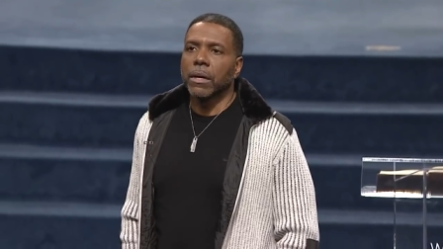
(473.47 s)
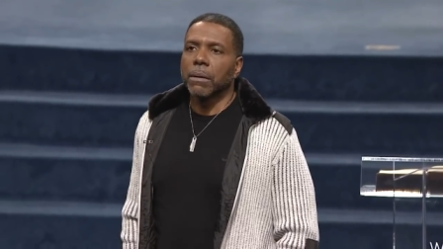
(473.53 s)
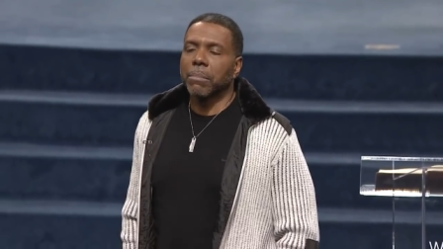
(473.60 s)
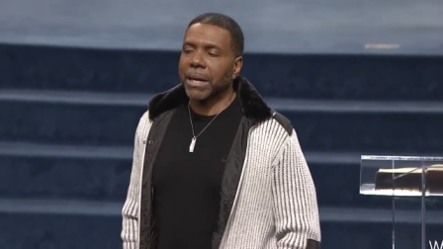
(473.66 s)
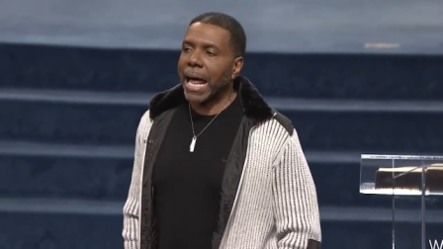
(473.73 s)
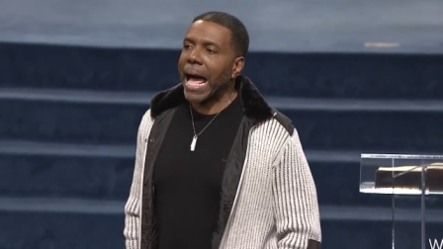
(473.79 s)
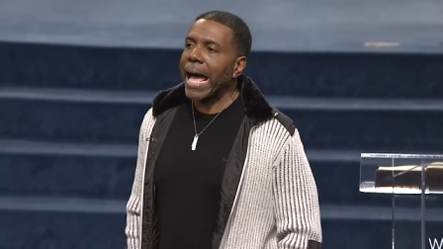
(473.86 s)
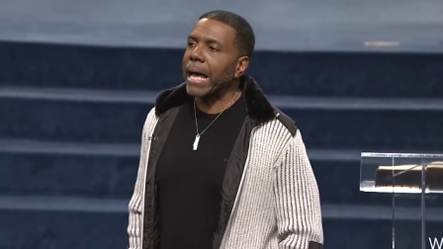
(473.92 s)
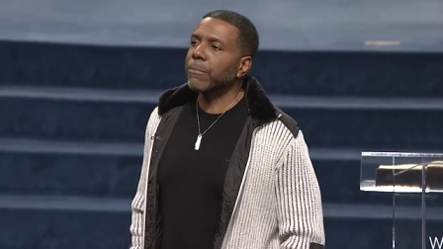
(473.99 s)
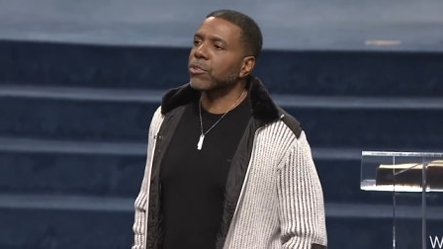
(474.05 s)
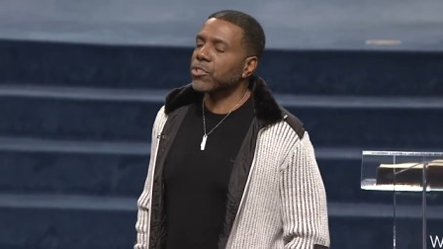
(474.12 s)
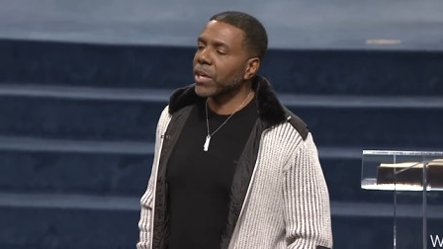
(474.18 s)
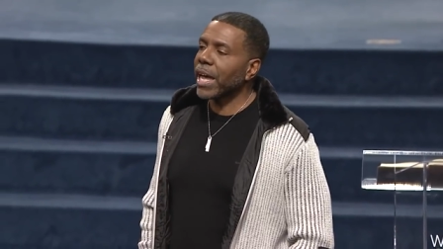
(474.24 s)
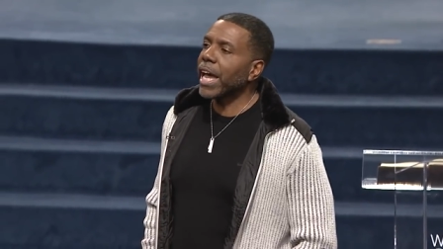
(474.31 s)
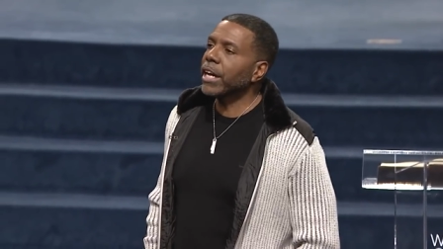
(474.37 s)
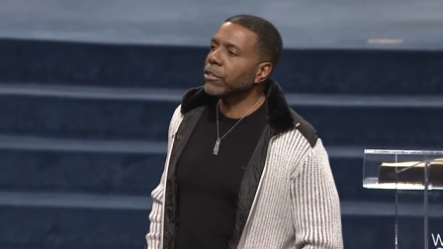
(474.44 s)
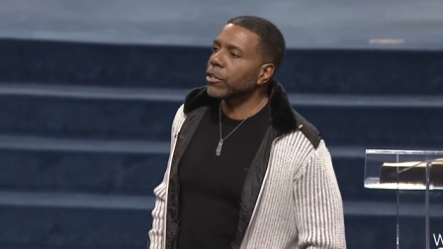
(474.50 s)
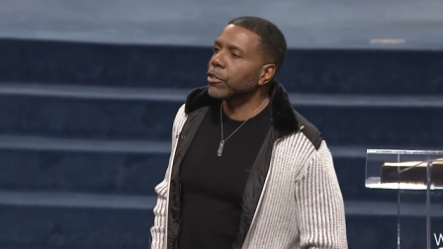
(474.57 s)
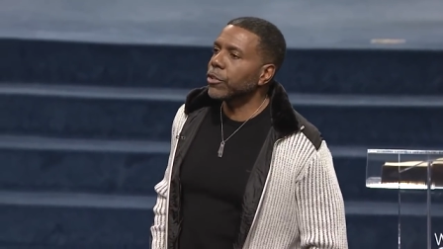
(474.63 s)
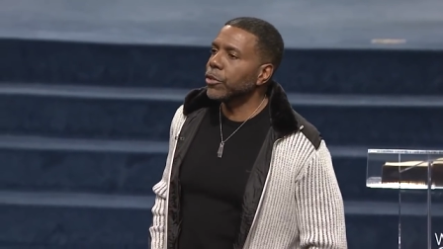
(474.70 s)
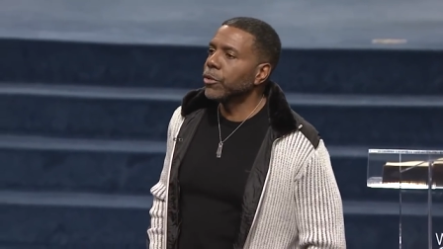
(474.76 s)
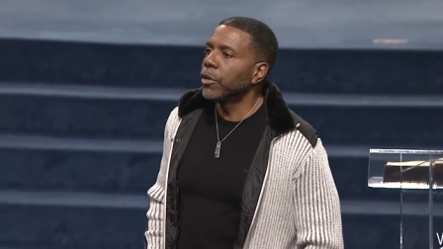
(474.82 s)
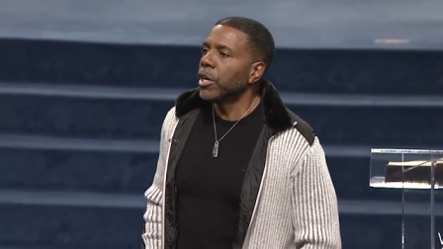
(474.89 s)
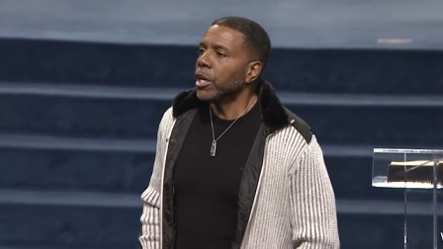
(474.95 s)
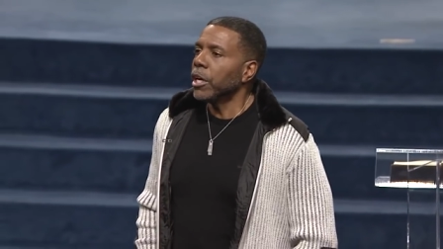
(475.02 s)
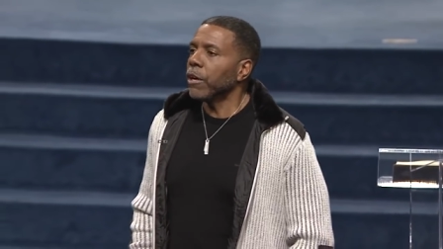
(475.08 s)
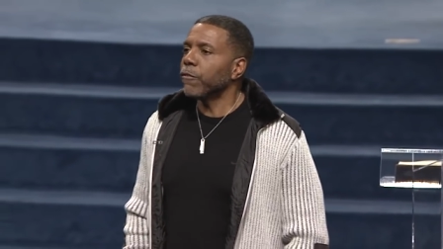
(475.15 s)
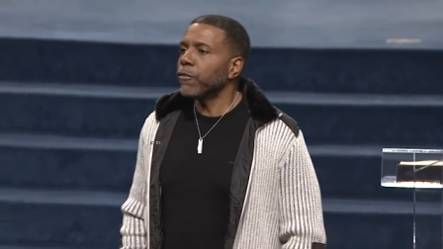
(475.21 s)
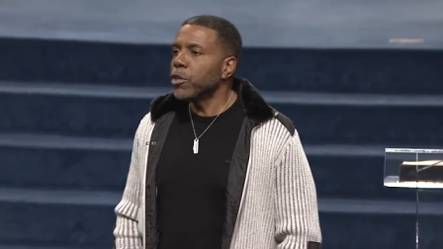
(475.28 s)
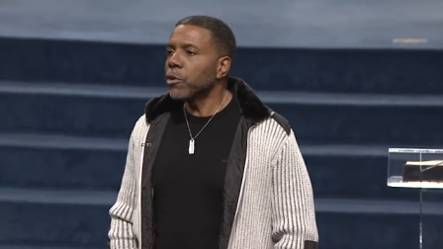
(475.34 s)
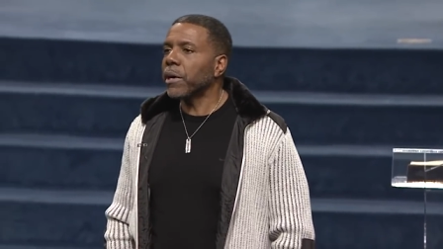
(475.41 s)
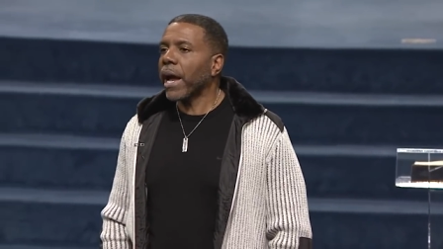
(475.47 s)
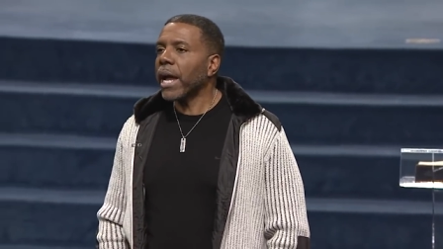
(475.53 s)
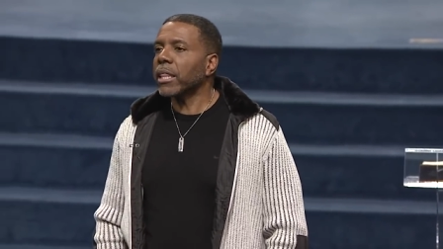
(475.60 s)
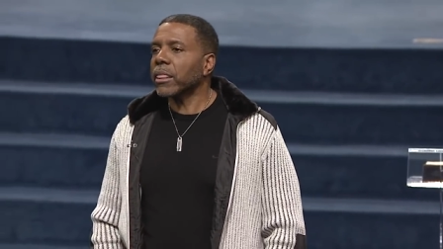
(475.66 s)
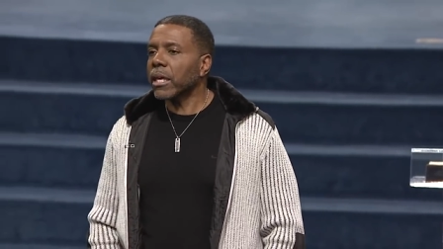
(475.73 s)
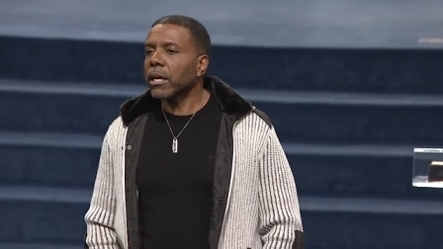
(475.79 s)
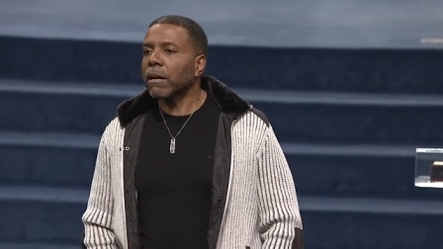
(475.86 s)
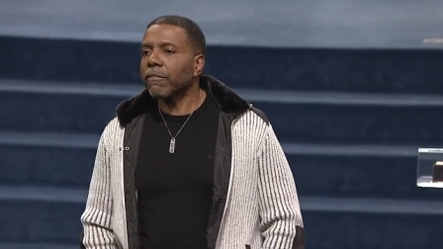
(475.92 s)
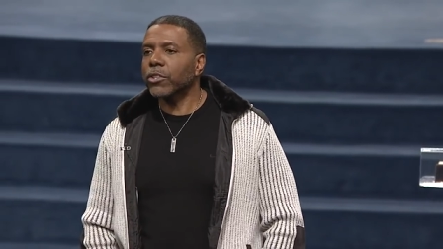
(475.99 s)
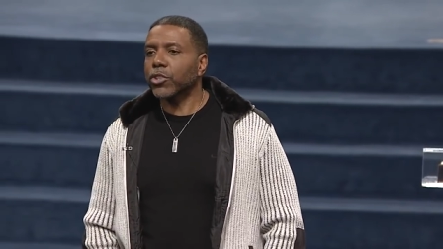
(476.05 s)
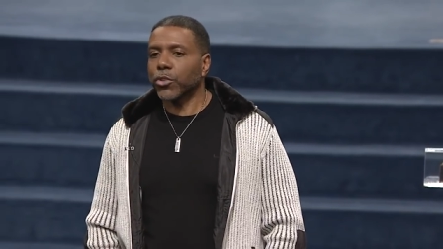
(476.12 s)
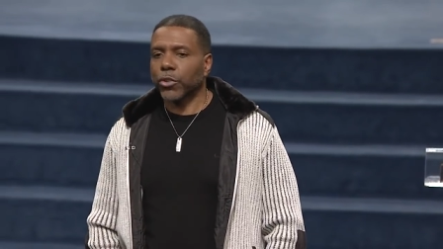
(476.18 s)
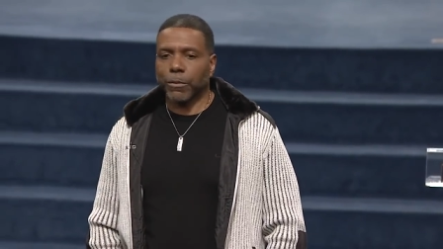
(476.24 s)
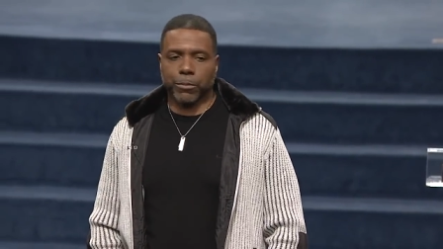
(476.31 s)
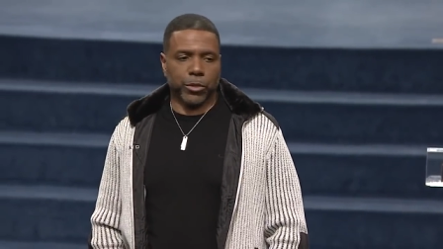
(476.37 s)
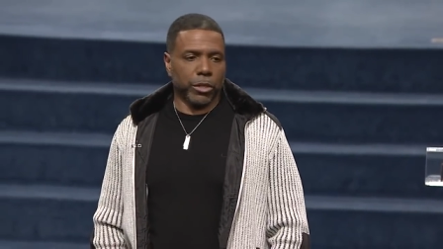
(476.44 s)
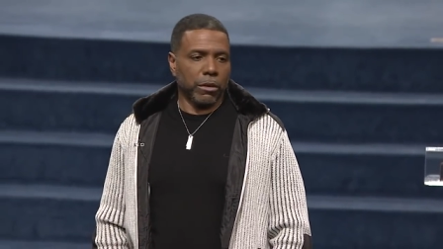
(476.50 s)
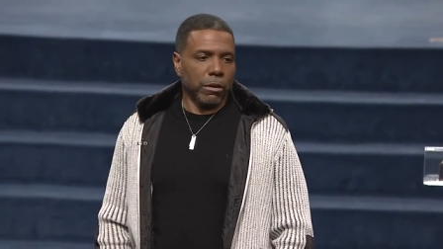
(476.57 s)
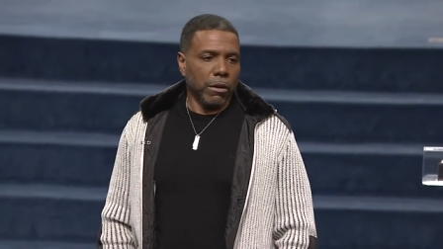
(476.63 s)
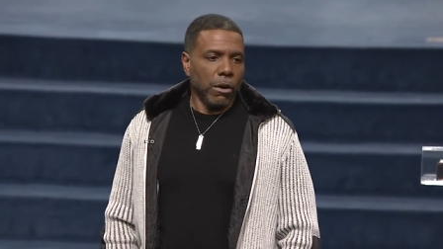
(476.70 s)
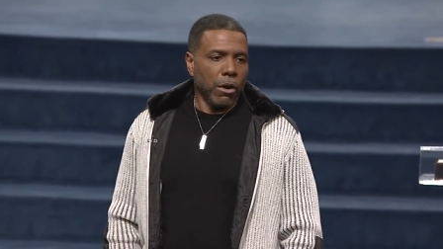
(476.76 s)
But I am saying to you, if you can't think of a scripture